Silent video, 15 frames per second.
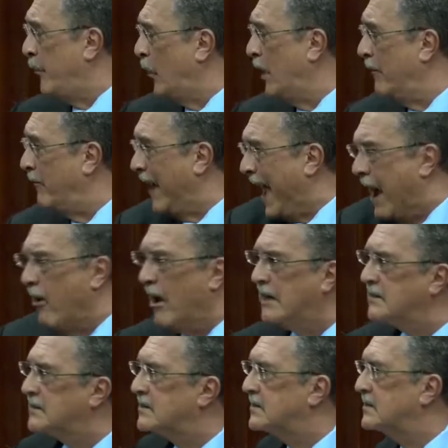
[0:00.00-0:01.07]
of
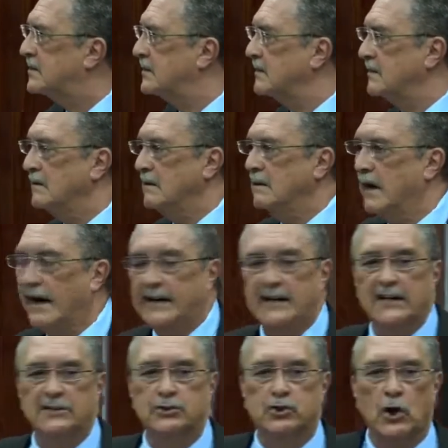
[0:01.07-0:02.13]
errors, and it
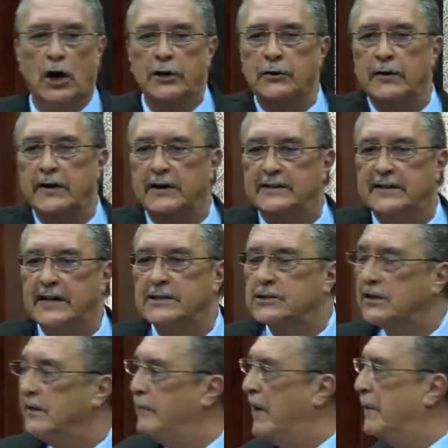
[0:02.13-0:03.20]
is drawn to the attention of
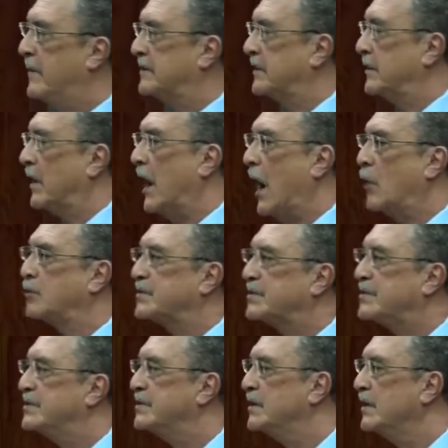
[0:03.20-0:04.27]
members of the House,
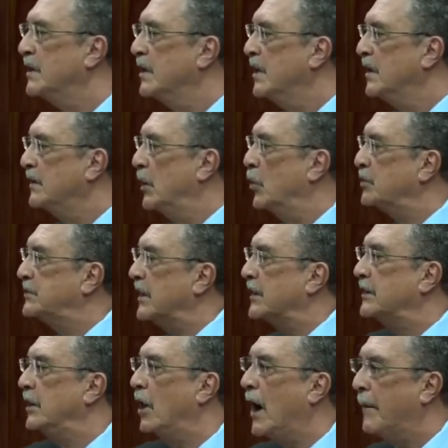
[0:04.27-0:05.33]
they don't take
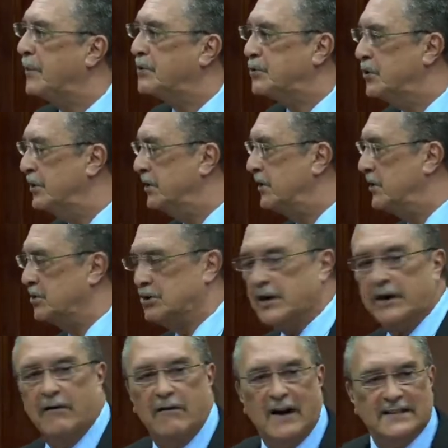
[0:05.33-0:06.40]
the opportunity, the
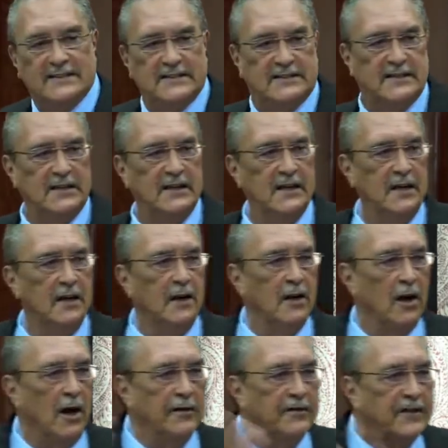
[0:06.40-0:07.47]
generosity on this